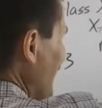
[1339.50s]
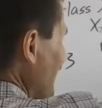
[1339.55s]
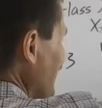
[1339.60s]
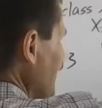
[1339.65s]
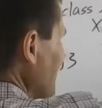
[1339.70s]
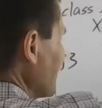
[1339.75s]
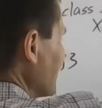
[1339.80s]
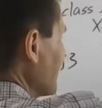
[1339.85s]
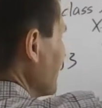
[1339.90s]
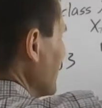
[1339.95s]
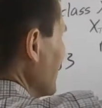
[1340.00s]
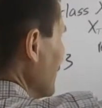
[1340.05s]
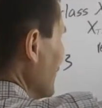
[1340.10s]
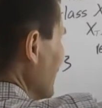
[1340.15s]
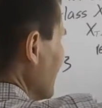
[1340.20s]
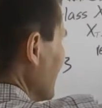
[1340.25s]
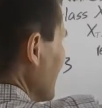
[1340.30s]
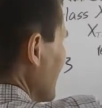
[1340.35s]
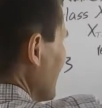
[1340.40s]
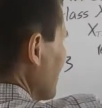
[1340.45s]
method
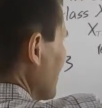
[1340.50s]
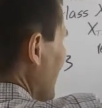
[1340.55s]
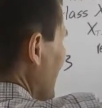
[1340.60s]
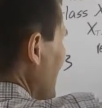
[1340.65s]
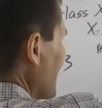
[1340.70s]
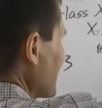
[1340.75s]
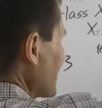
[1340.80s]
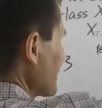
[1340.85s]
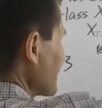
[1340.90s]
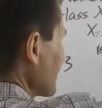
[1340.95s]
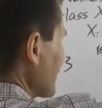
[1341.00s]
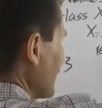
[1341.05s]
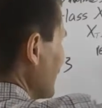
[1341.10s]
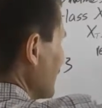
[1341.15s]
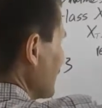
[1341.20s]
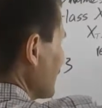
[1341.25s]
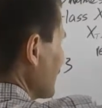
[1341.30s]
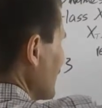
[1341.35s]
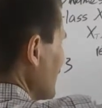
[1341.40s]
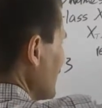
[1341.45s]
named X
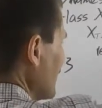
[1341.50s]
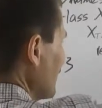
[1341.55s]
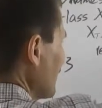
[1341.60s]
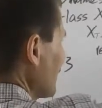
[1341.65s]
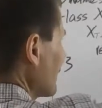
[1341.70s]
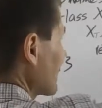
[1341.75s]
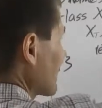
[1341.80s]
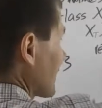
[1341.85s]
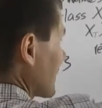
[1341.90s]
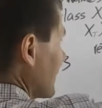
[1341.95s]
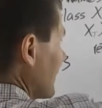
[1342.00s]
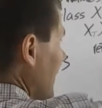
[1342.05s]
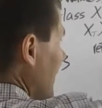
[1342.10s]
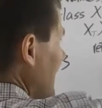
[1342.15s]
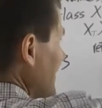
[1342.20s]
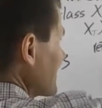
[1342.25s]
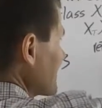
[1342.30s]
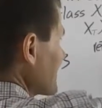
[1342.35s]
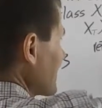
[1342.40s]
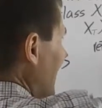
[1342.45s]
in the
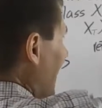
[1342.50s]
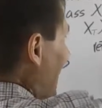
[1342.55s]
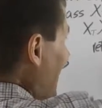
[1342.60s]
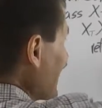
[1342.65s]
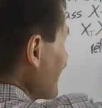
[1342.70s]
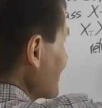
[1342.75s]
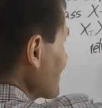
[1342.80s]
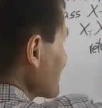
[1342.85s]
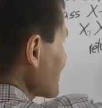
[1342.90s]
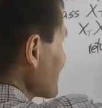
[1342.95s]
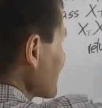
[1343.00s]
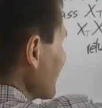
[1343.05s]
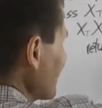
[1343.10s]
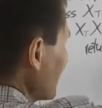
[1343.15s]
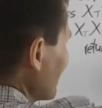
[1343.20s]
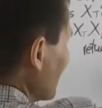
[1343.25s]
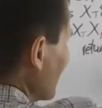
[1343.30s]
class X,